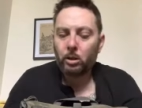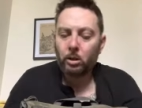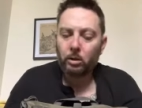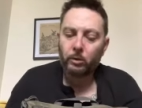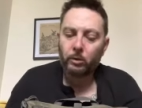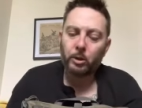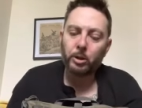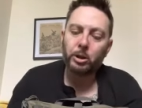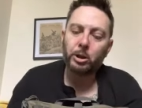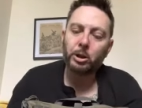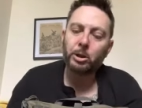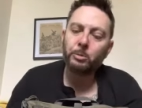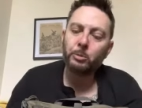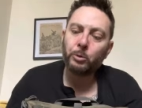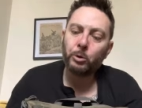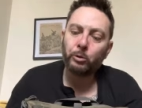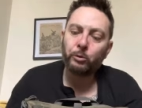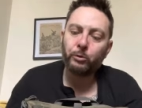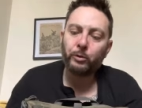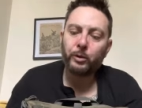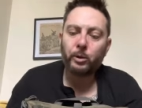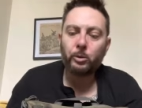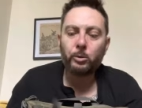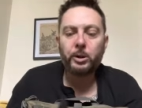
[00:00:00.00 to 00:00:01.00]
got a small
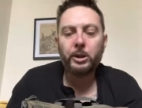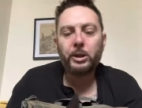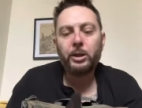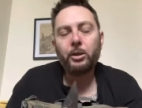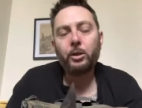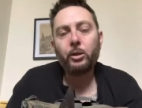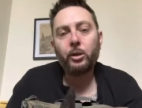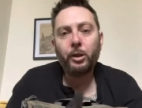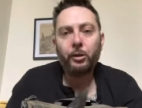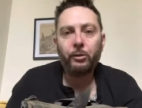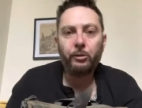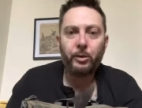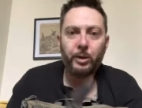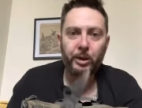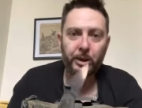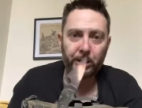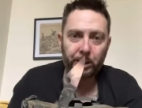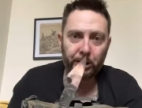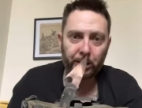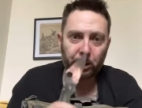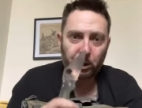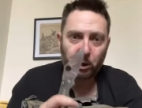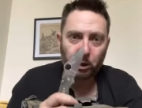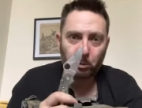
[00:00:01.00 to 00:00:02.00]
folding knife. This
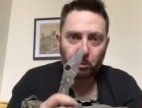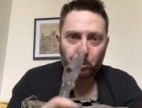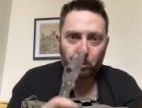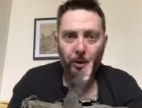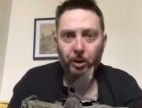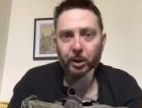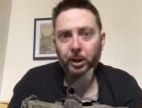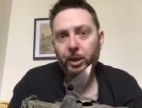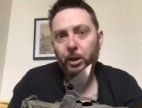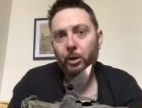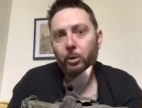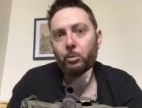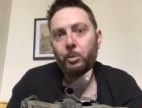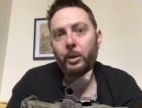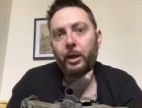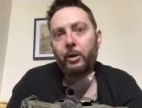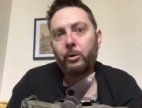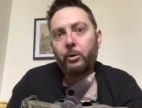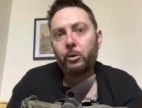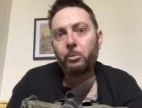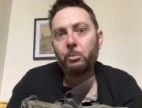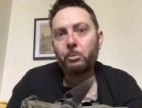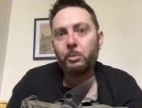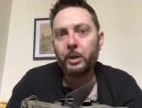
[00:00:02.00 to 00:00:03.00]
is the Spyderco
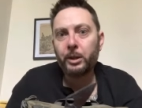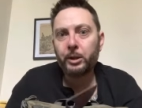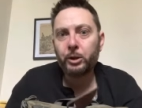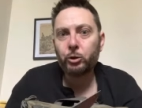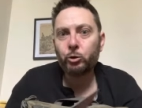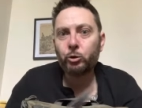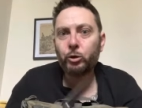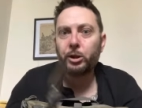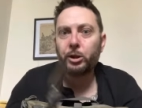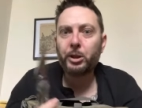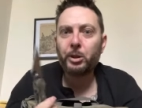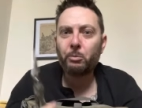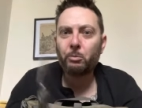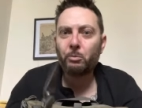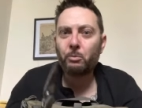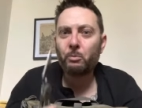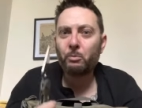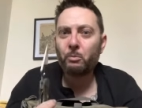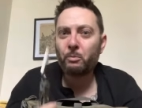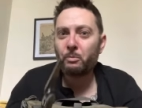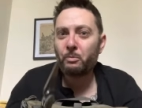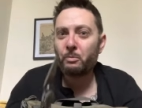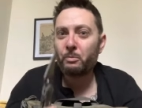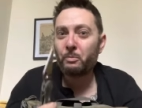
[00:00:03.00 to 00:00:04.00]
Paramilitary
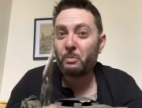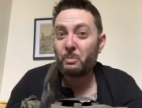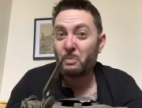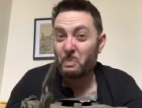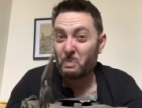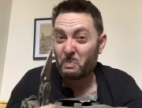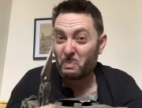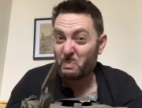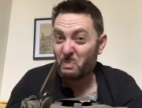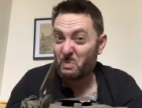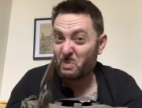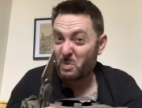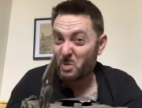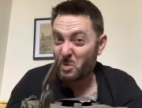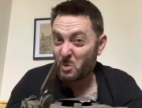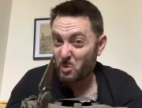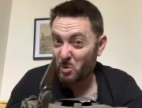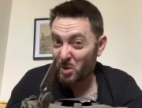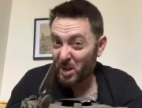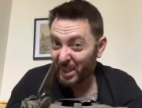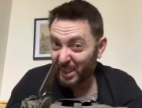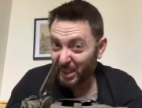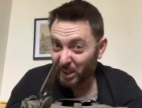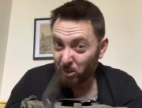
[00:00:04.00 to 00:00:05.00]

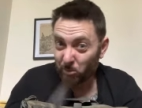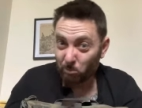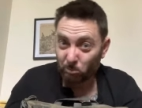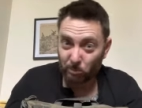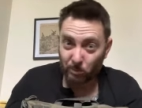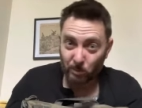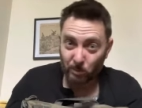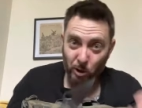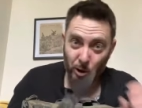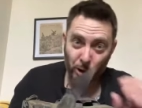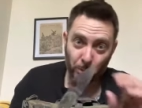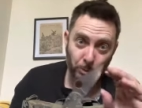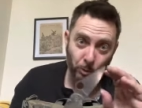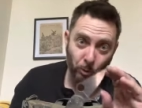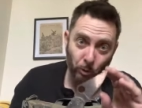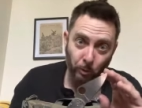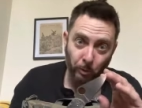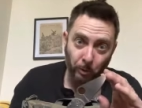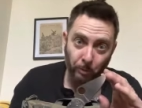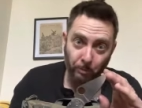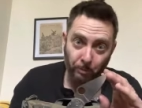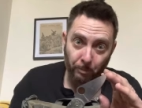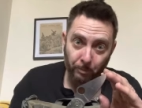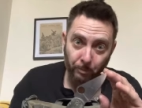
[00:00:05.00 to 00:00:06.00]
3, the small
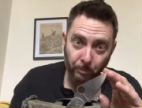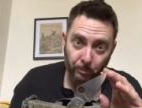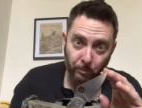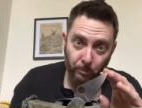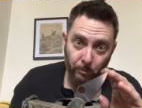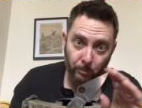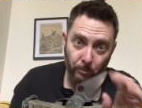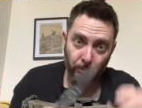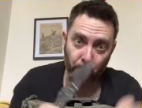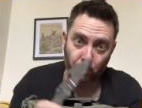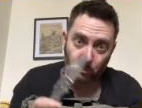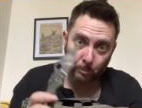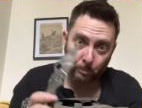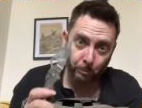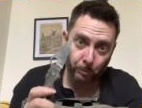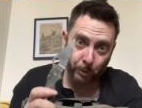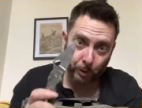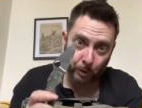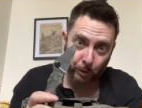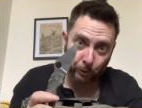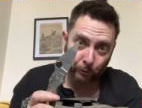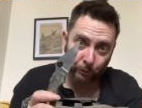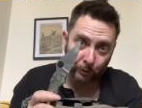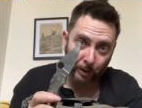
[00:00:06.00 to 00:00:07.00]
one.
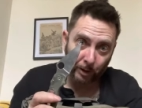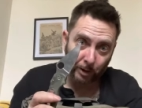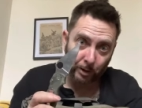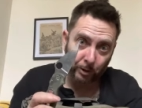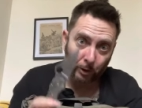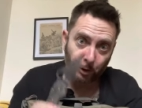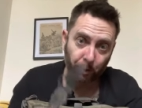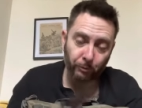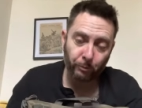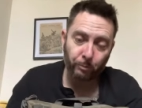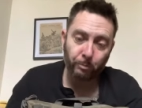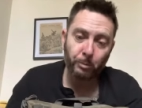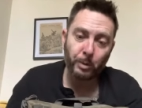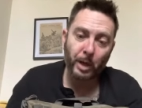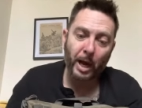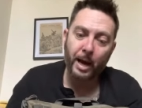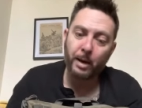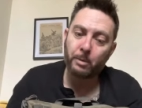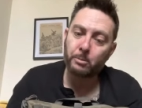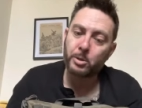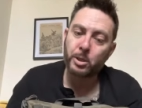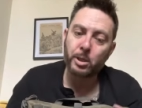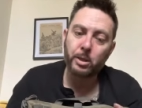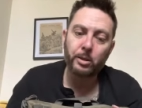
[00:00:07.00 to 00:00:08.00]
Perfect knife,
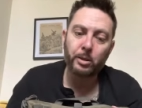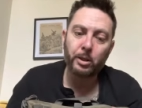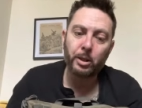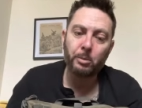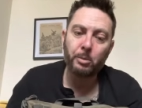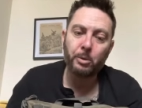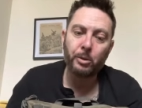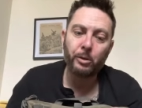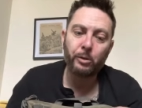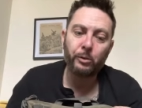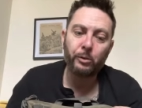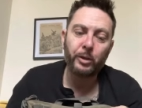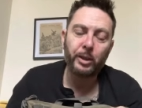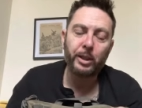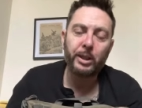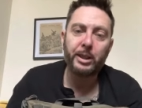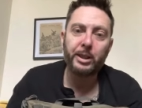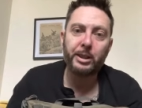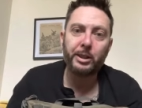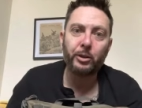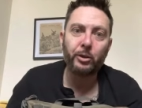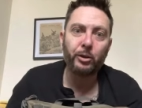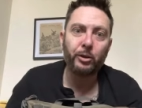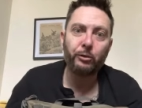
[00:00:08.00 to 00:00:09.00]
absolutely perfect.
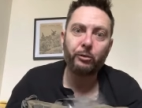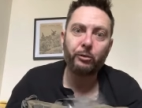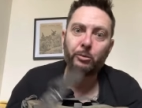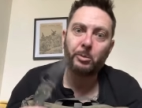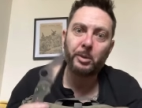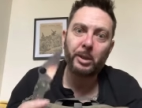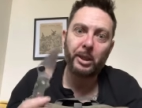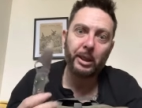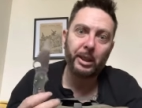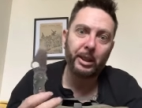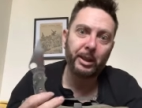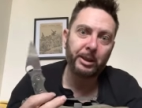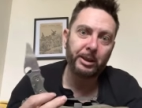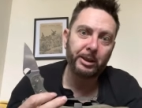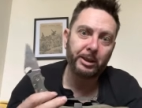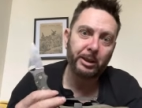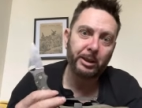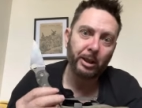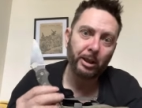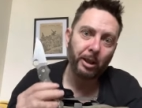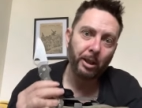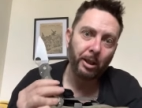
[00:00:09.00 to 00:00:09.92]
This knife for me is